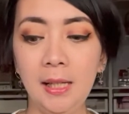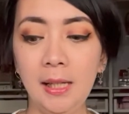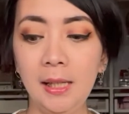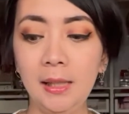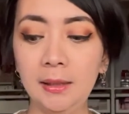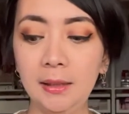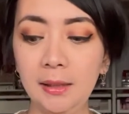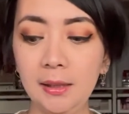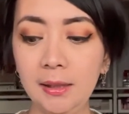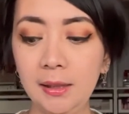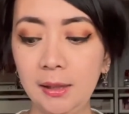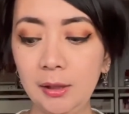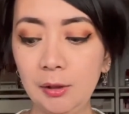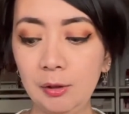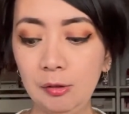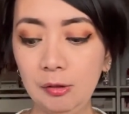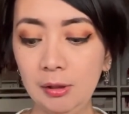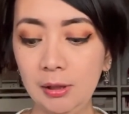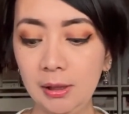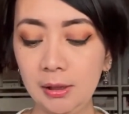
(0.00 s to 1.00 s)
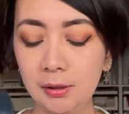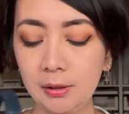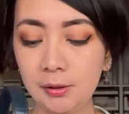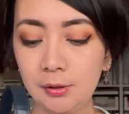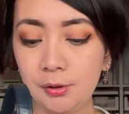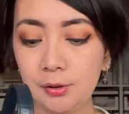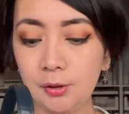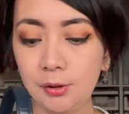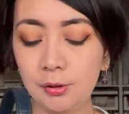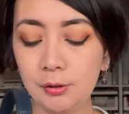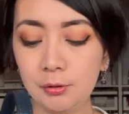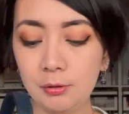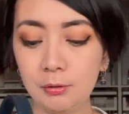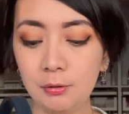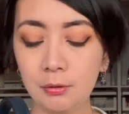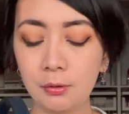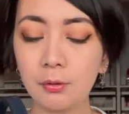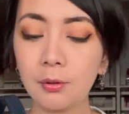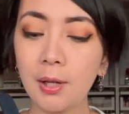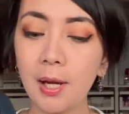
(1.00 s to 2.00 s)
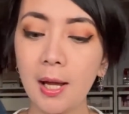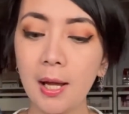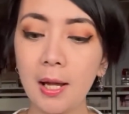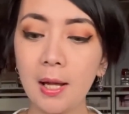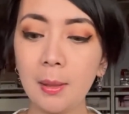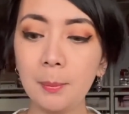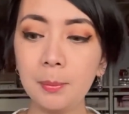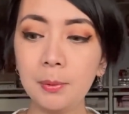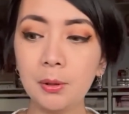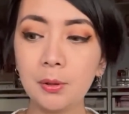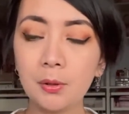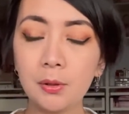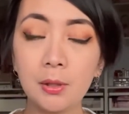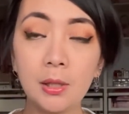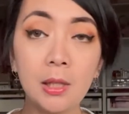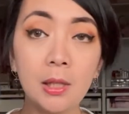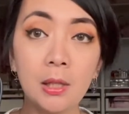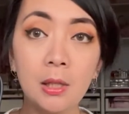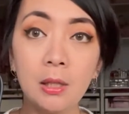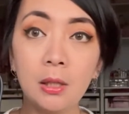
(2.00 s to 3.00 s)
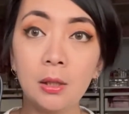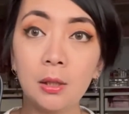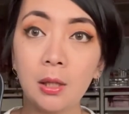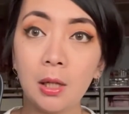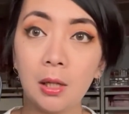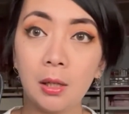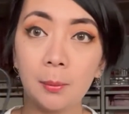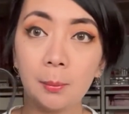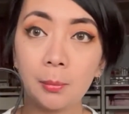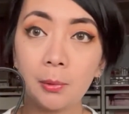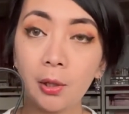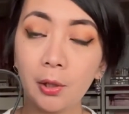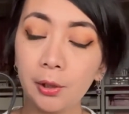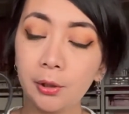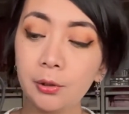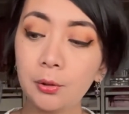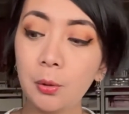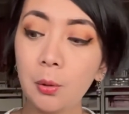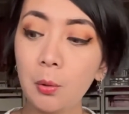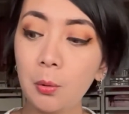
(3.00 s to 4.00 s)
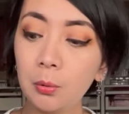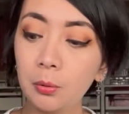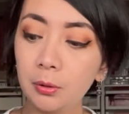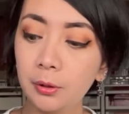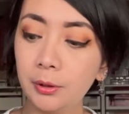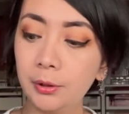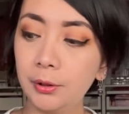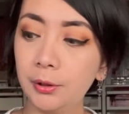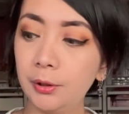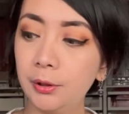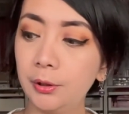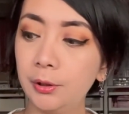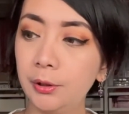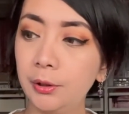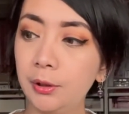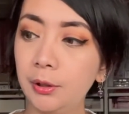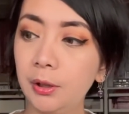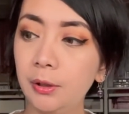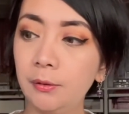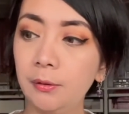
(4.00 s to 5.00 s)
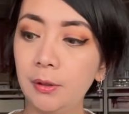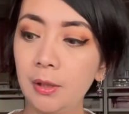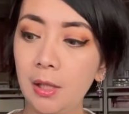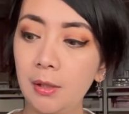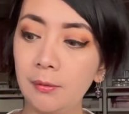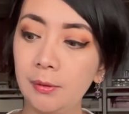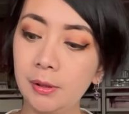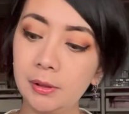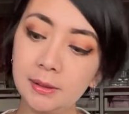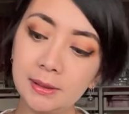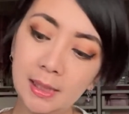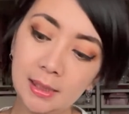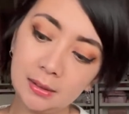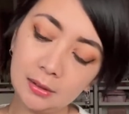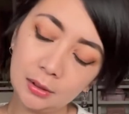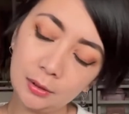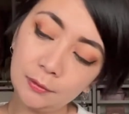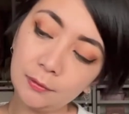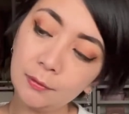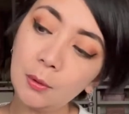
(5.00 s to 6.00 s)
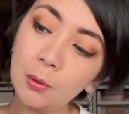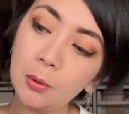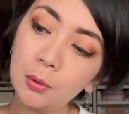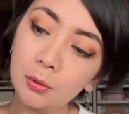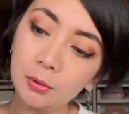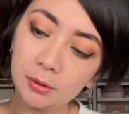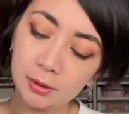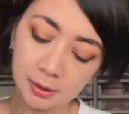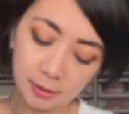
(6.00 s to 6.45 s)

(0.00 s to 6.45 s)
anything you need to grab, your card holder, if you have a tiny phone, then